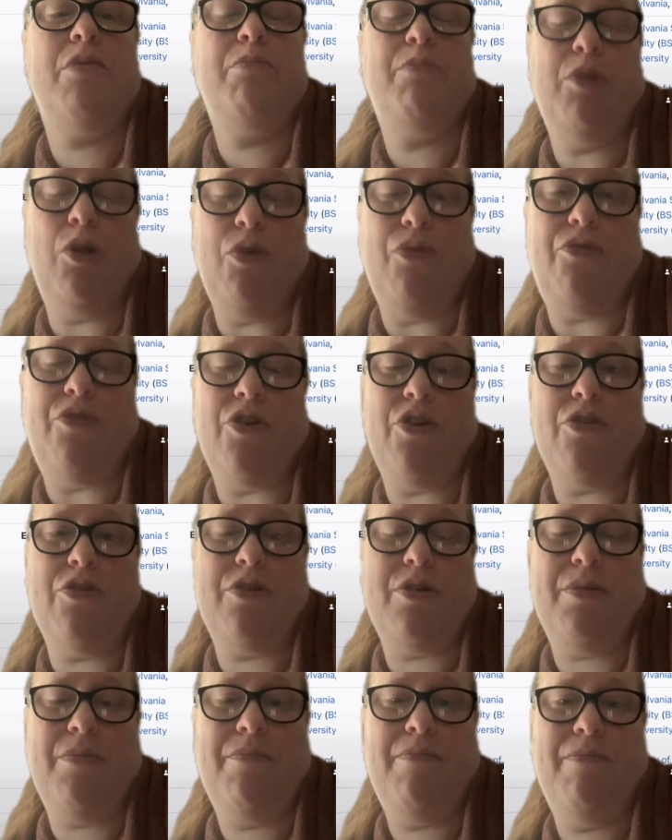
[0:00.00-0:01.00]
Bluford.
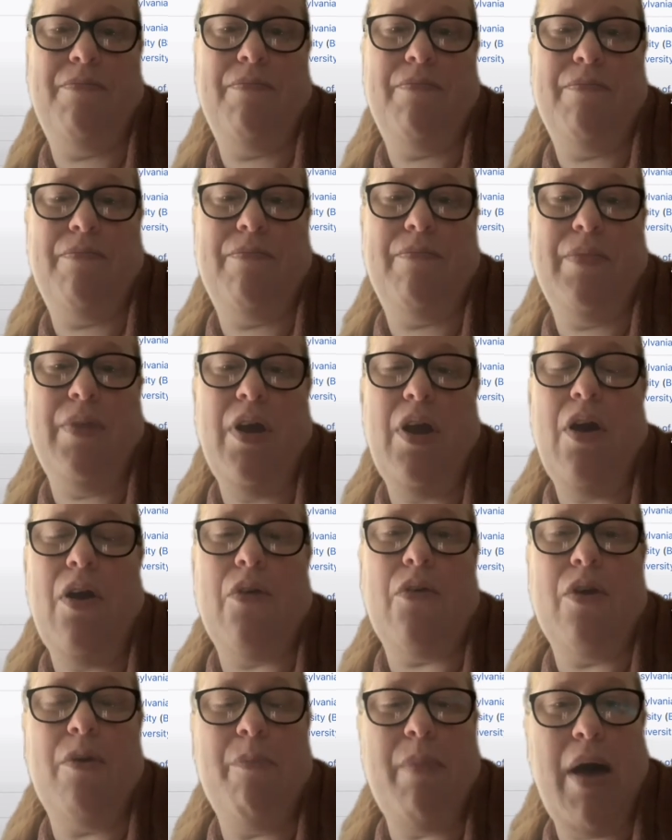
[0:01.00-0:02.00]

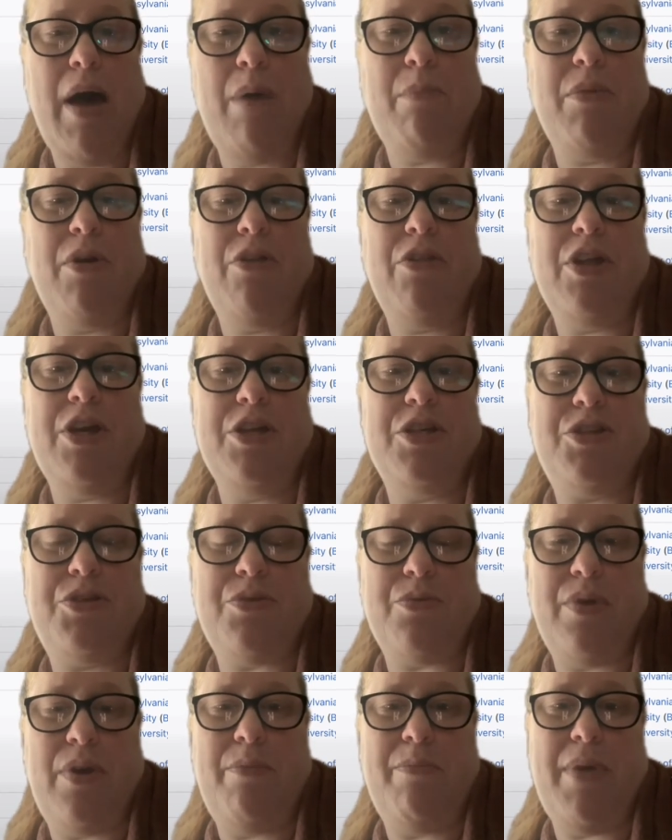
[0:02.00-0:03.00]
Remember these
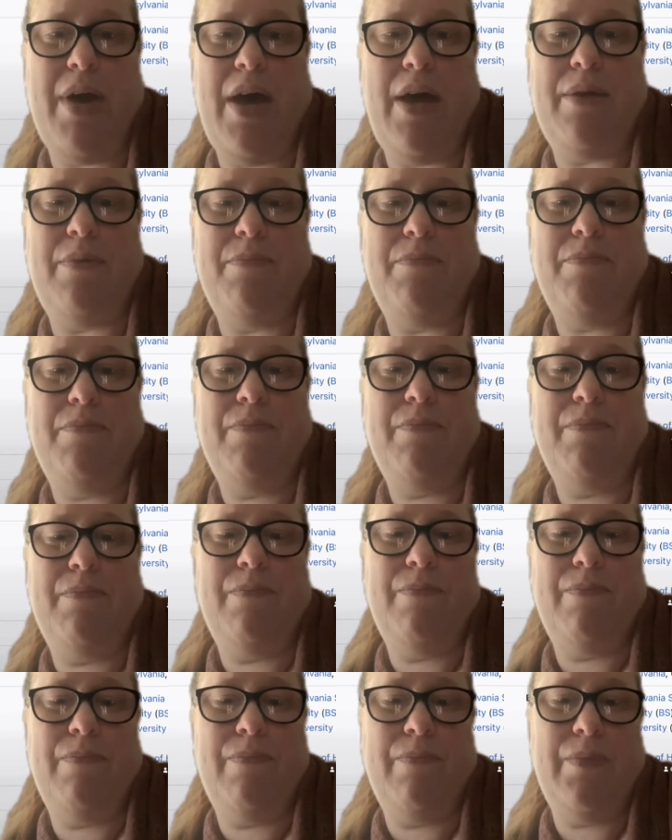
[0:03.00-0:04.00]
3 men.
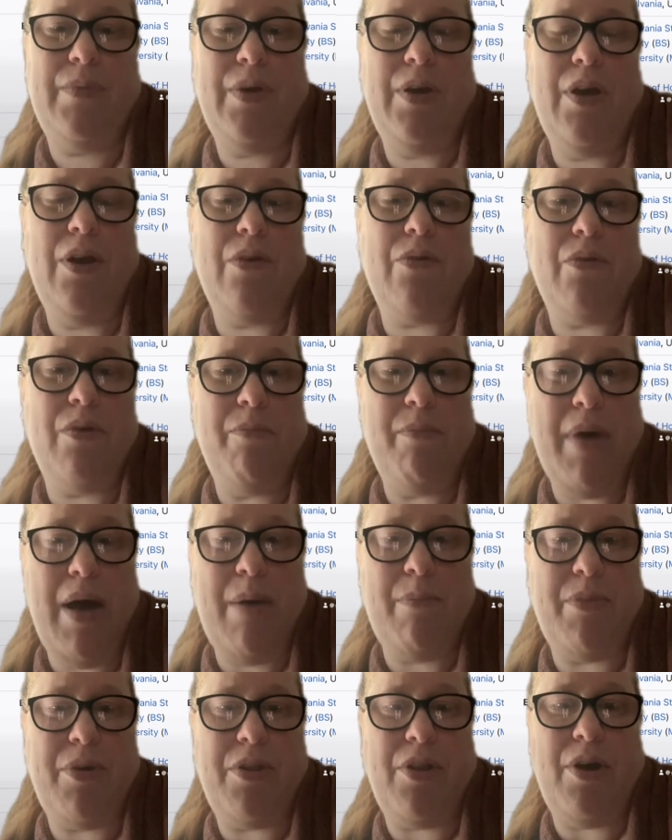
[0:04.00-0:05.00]

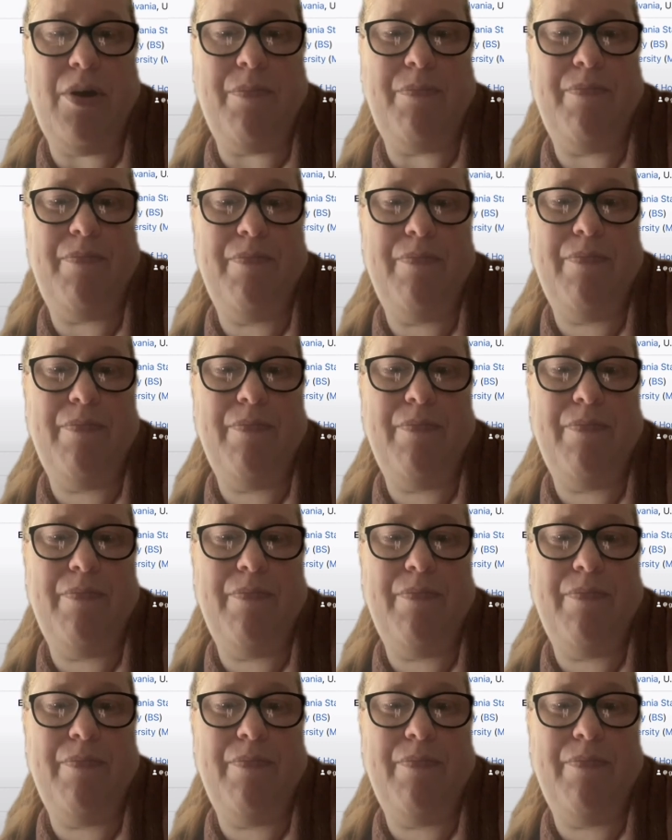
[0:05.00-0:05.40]
Remember them.